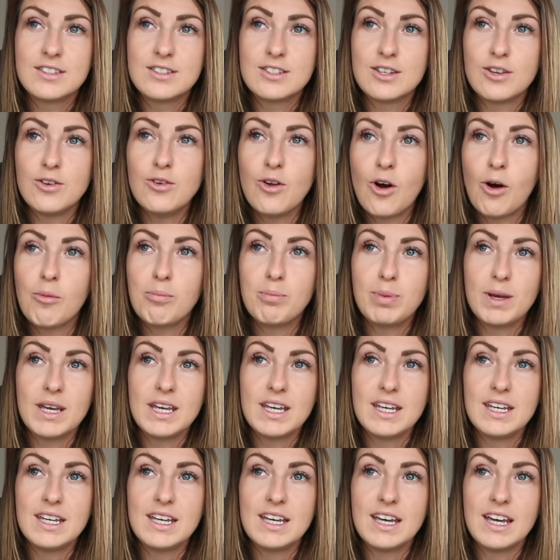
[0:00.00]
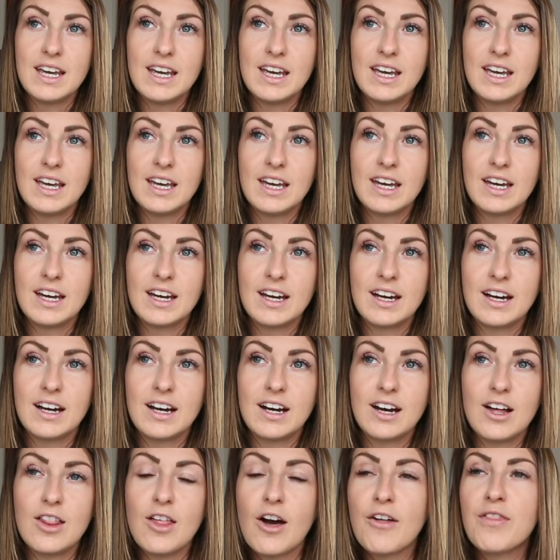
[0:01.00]
to not be,
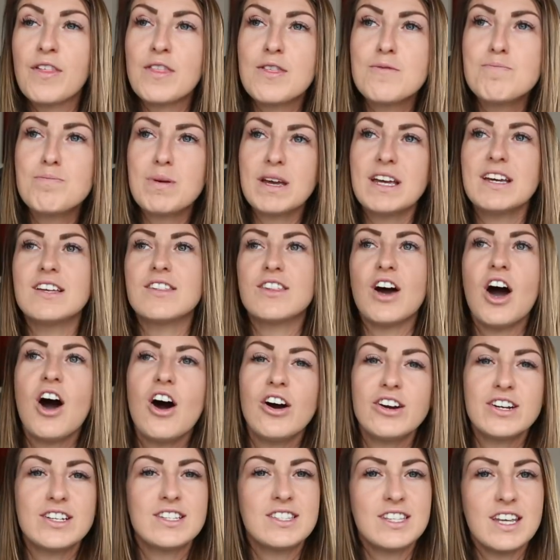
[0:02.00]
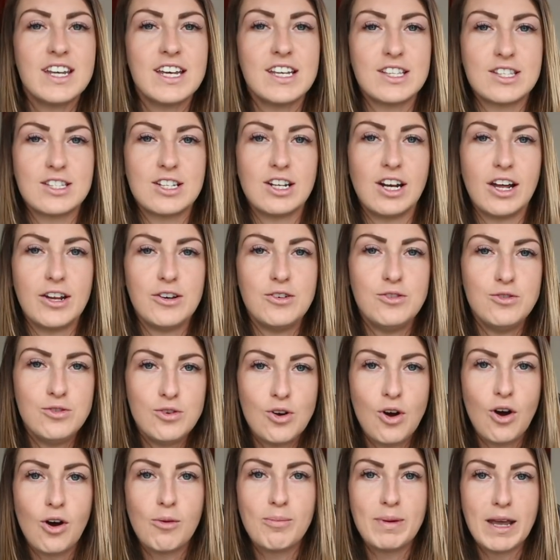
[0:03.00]
I think the hardest thing is to like
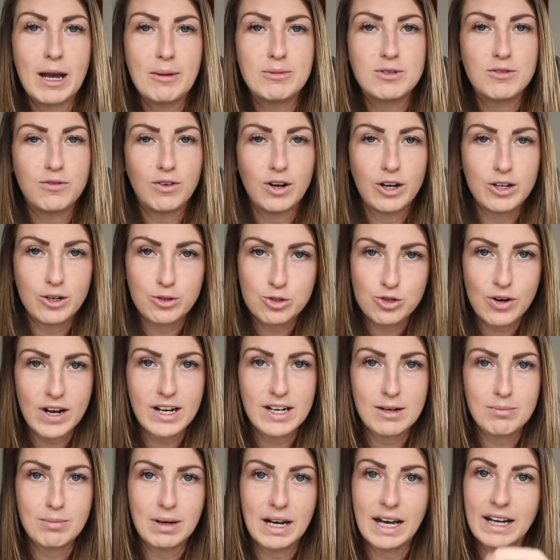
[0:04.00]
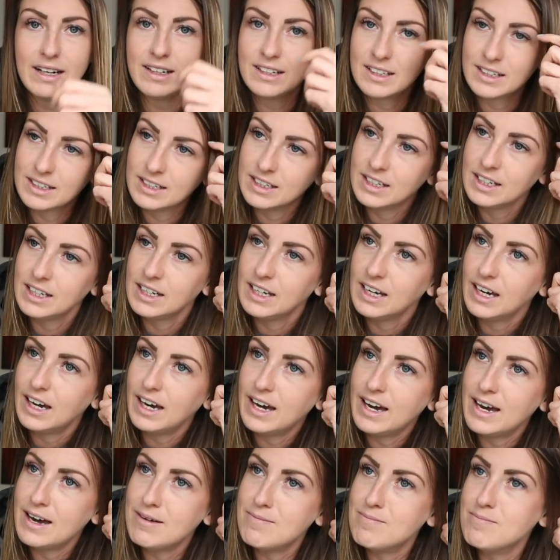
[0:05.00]
not be able to follow your training plan,
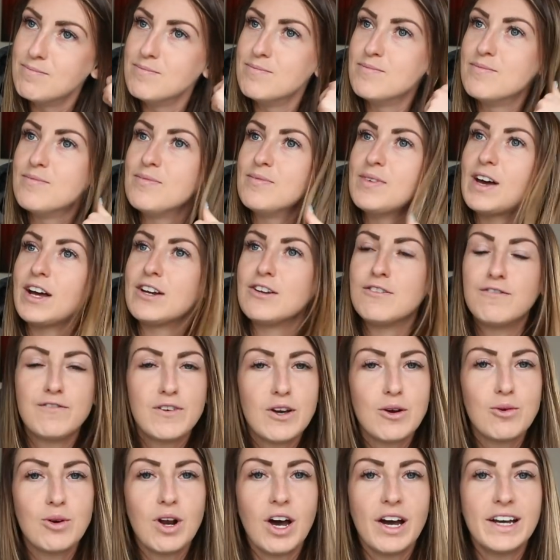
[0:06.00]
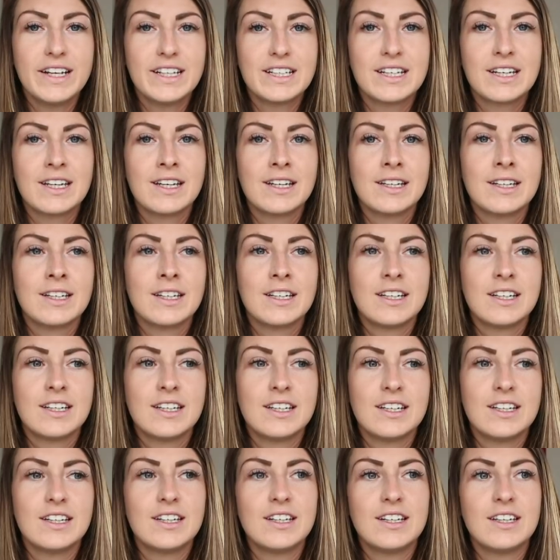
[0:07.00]
and you feel like,
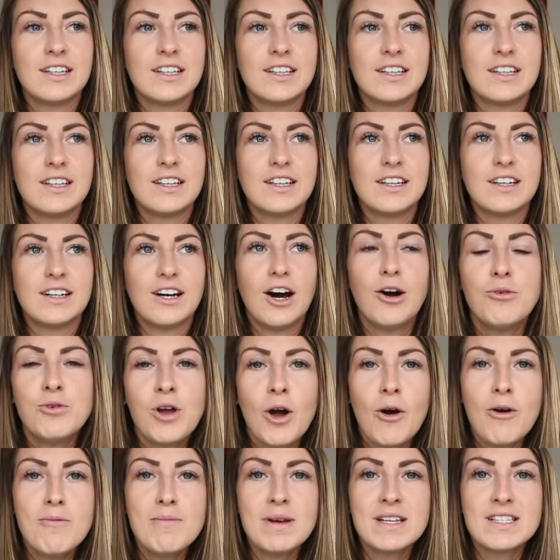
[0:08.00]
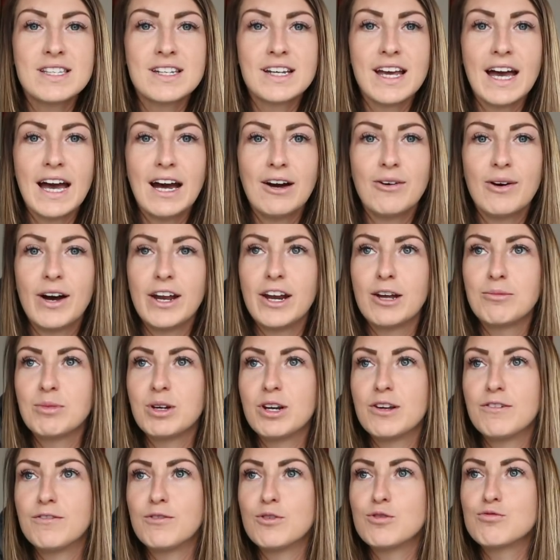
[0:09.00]
oh no, I'm missing out and I'm
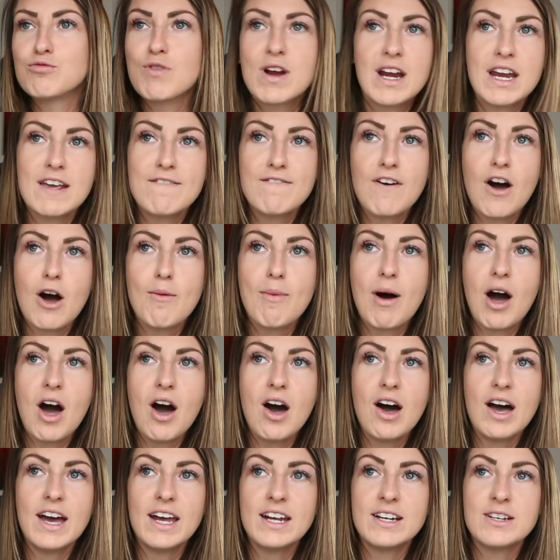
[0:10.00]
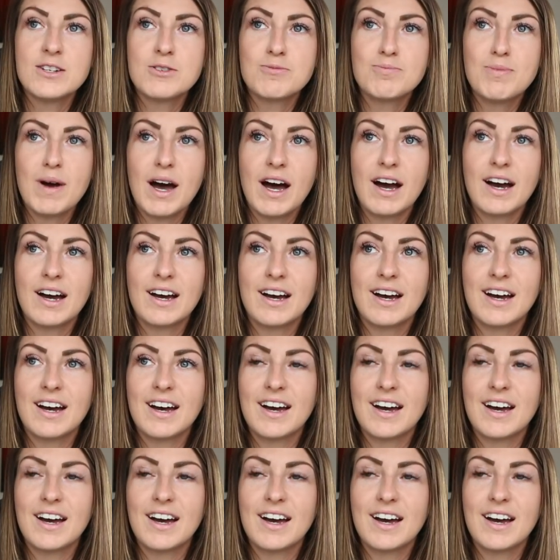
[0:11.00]
gonna fall really far behind. But